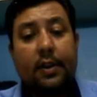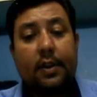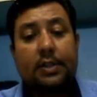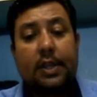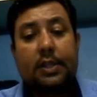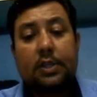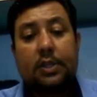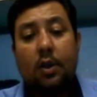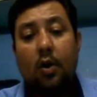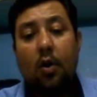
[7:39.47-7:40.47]
says
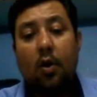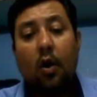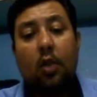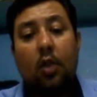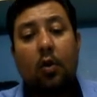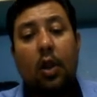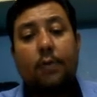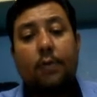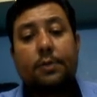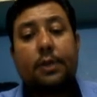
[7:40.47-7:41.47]
all columns but